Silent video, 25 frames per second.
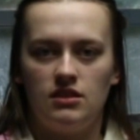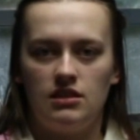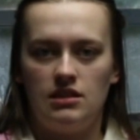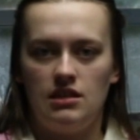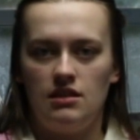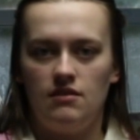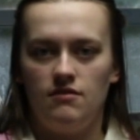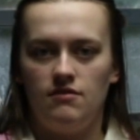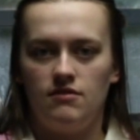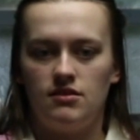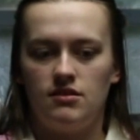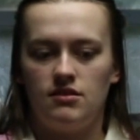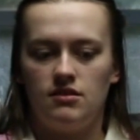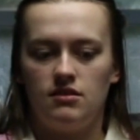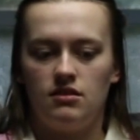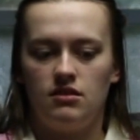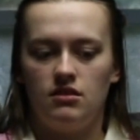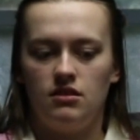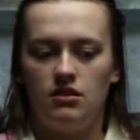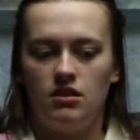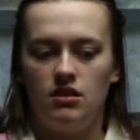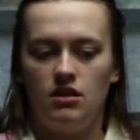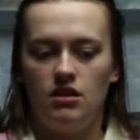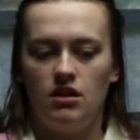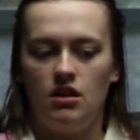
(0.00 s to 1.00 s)
the
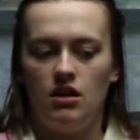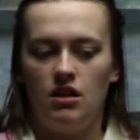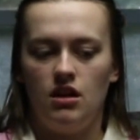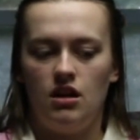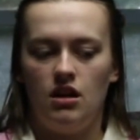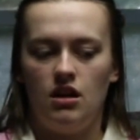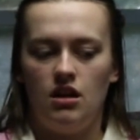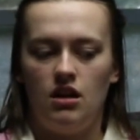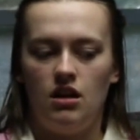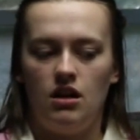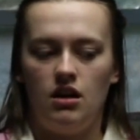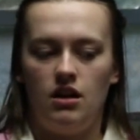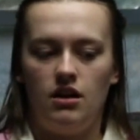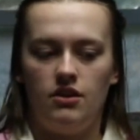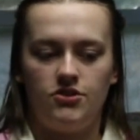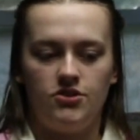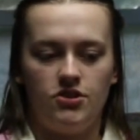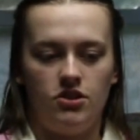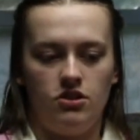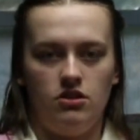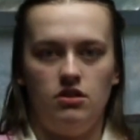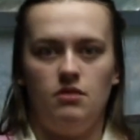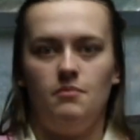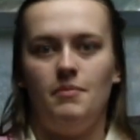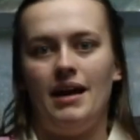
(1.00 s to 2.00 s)
sleeves,
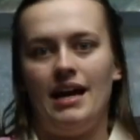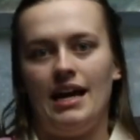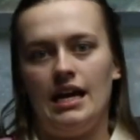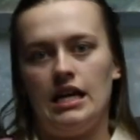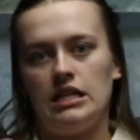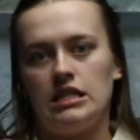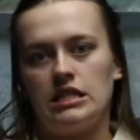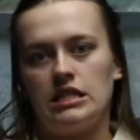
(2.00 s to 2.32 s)
I'll start on the